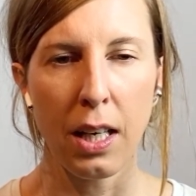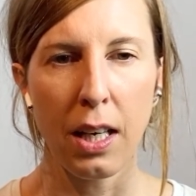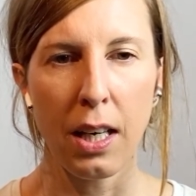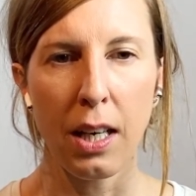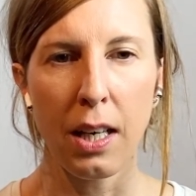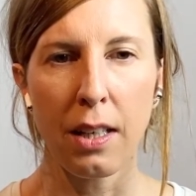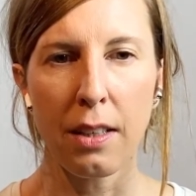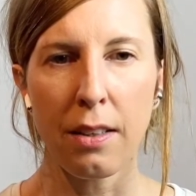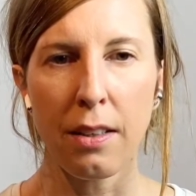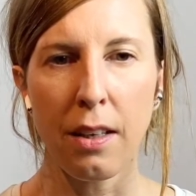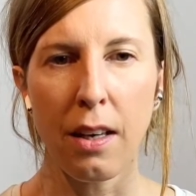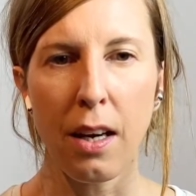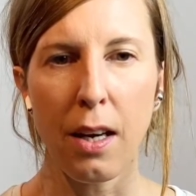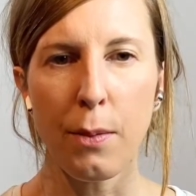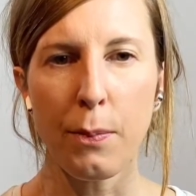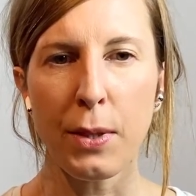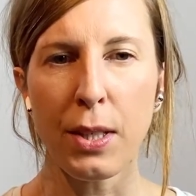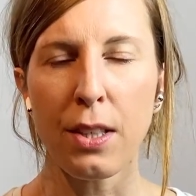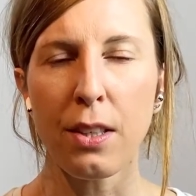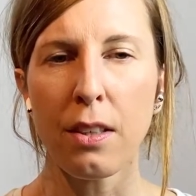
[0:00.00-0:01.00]
And
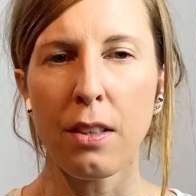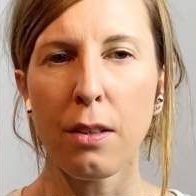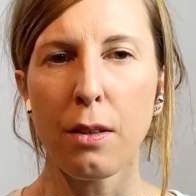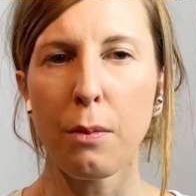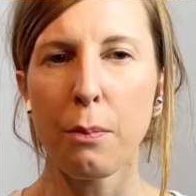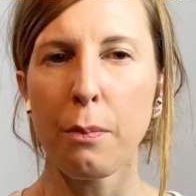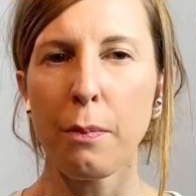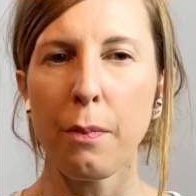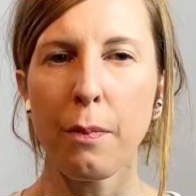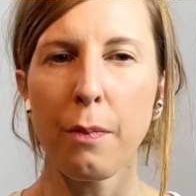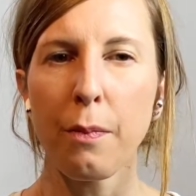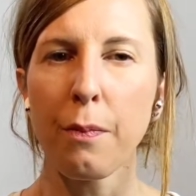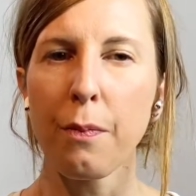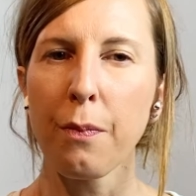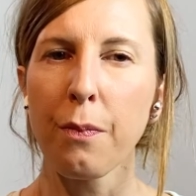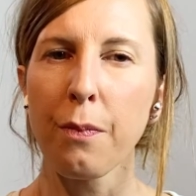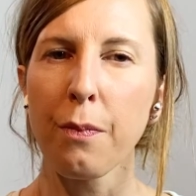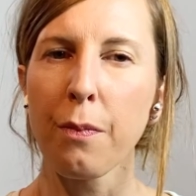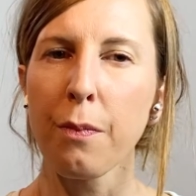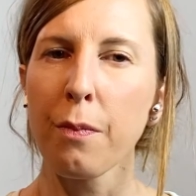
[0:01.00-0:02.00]
I'm going
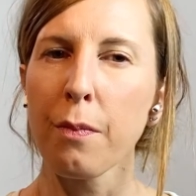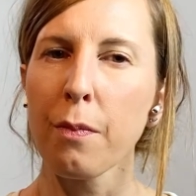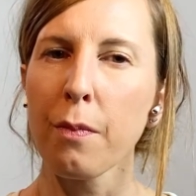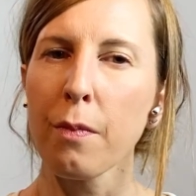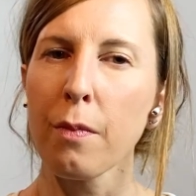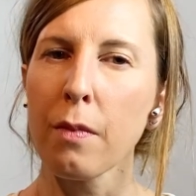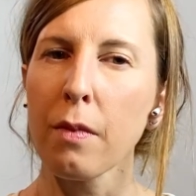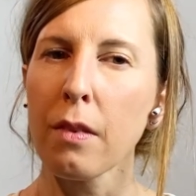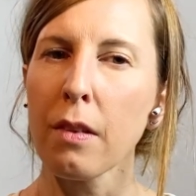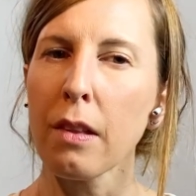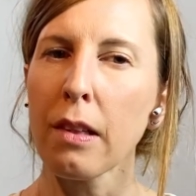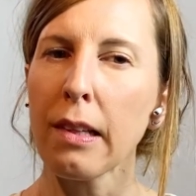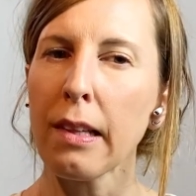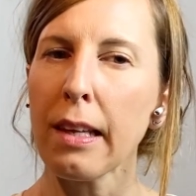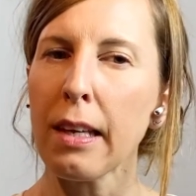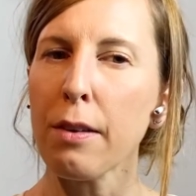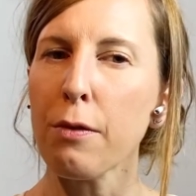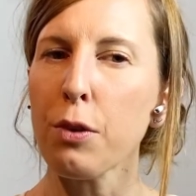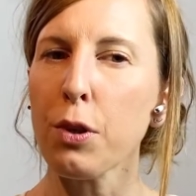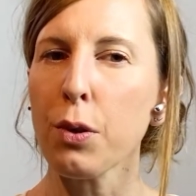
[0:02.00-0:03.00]
to
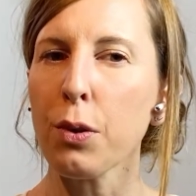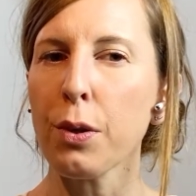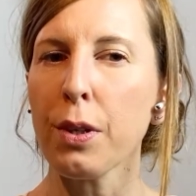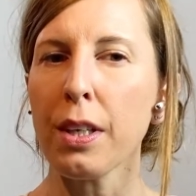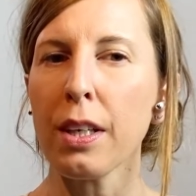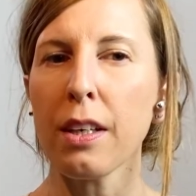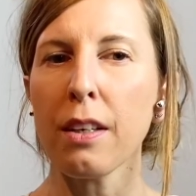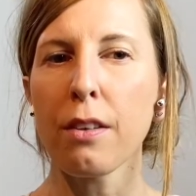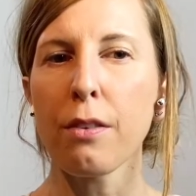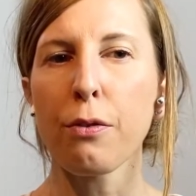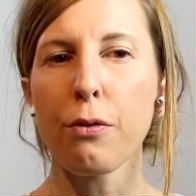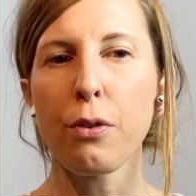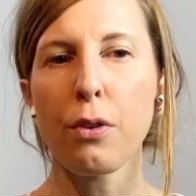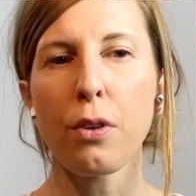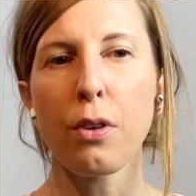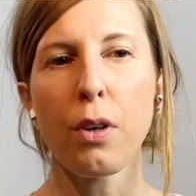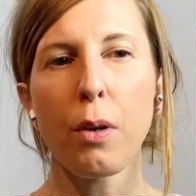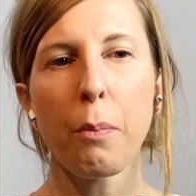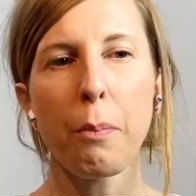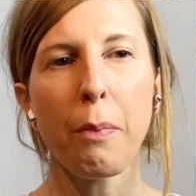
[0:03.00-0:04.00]
leave you here
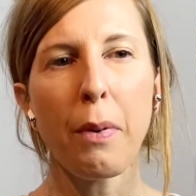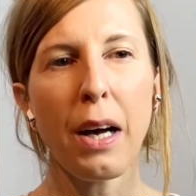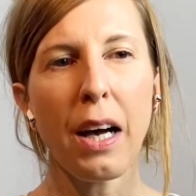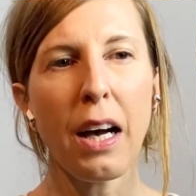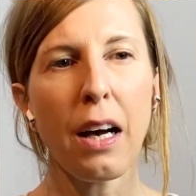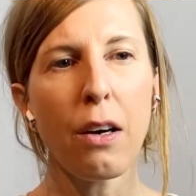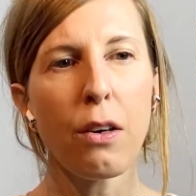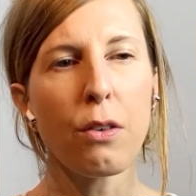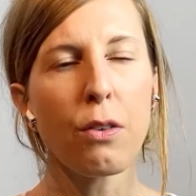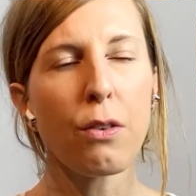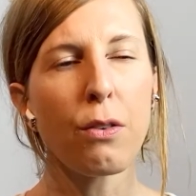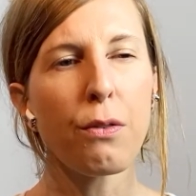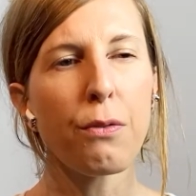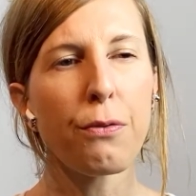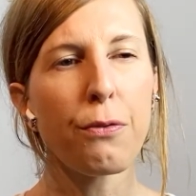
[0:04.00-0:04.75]
for about